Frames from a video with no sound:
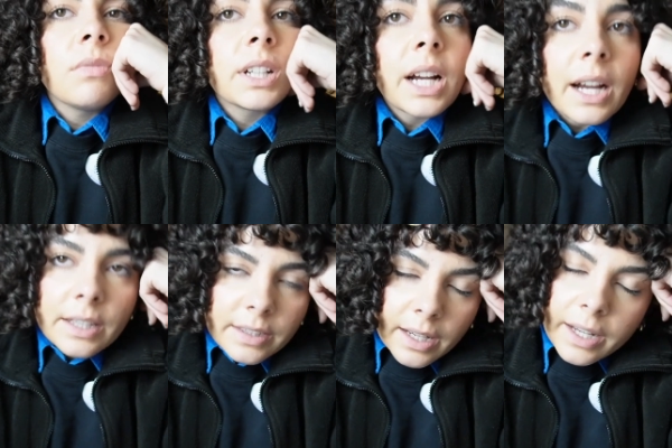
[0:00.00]

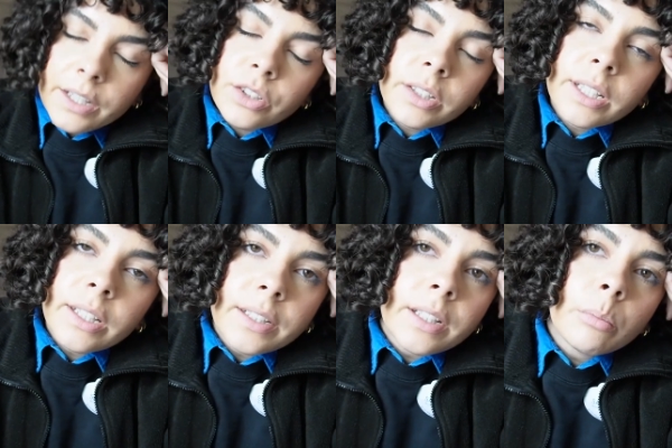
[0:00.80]
Guys, I
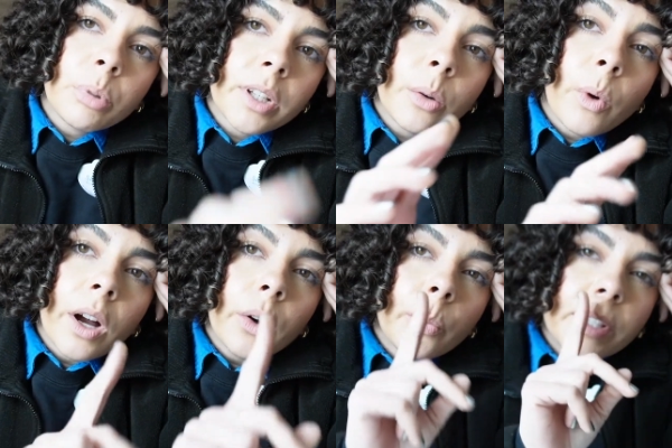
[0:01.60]
actually did pretty
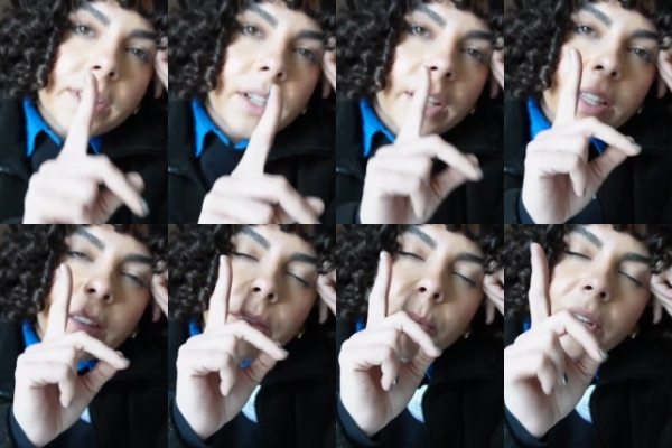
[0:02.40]
well once it
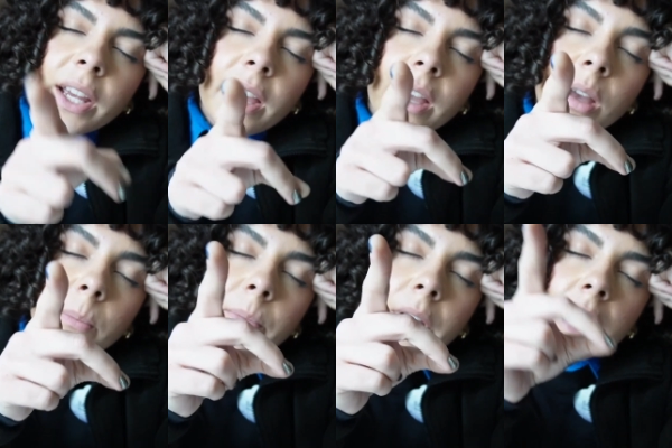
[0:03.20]
hit three A
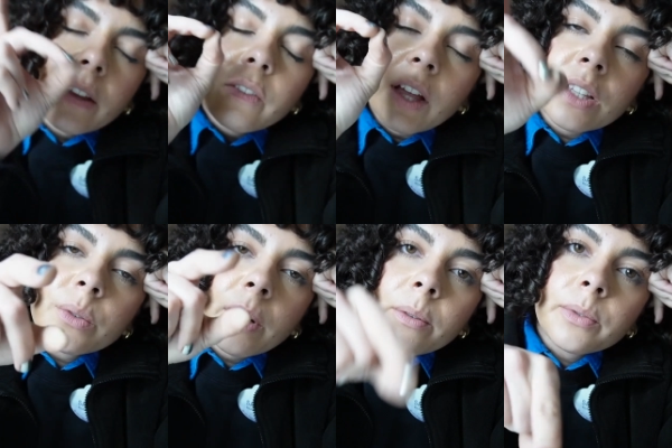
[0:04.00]
M That's
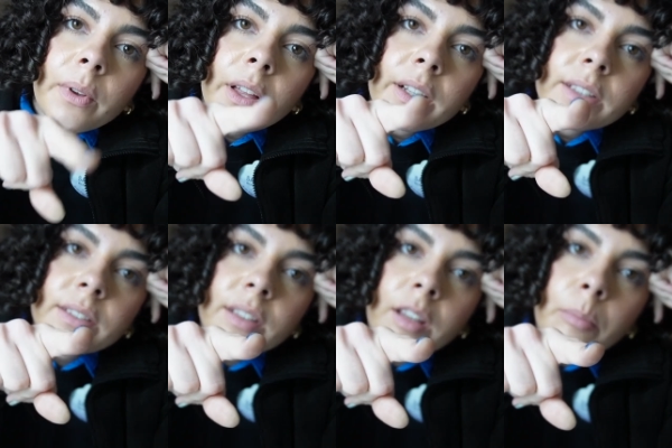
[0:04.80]
when I was falling
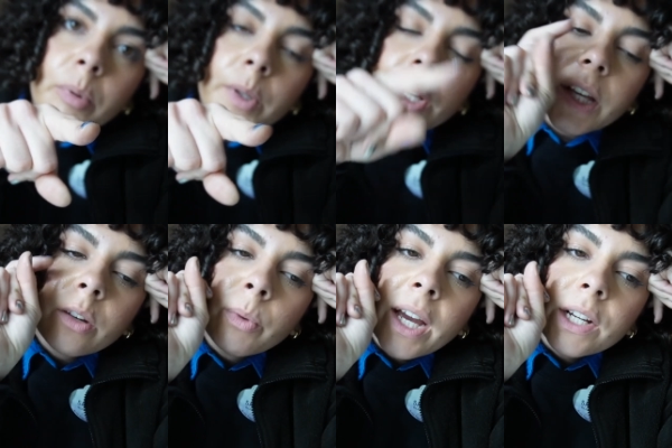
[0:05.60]
asleep.
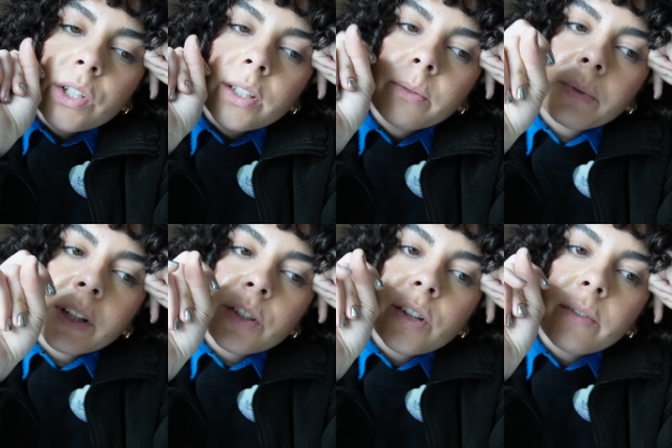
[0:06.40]
And we actually
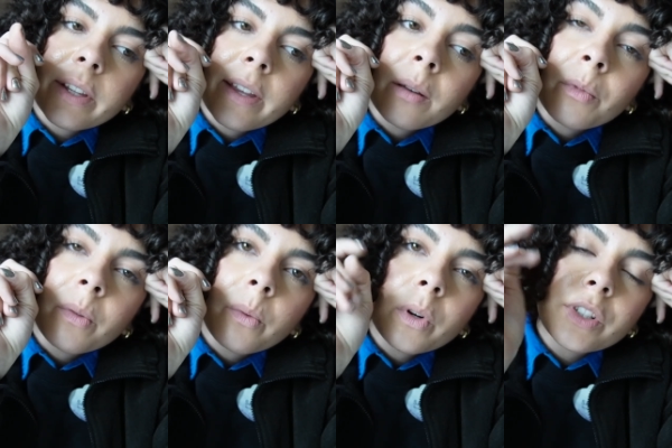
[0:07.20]
finished everything
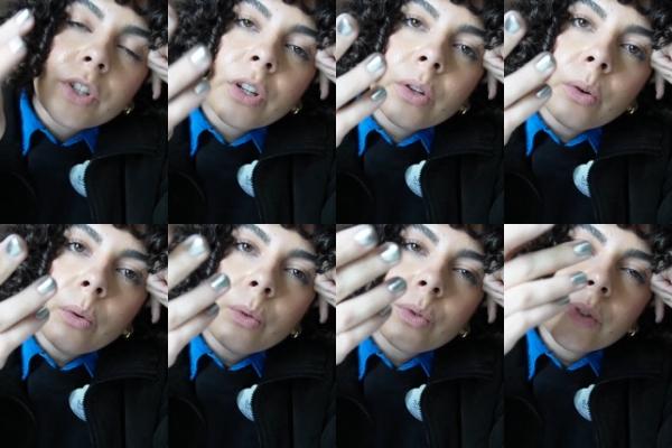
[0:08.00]
before
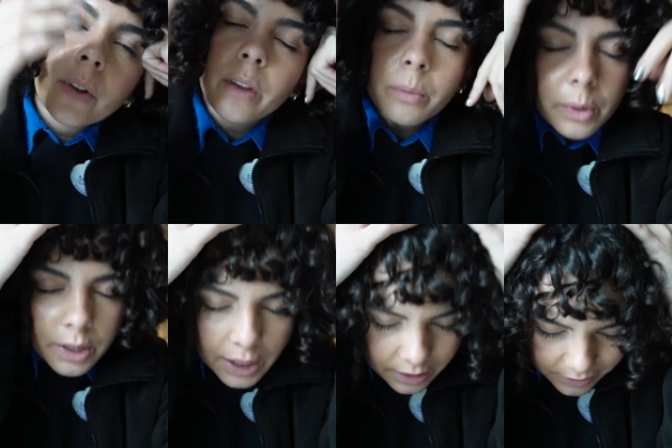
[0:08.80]
two, so we were like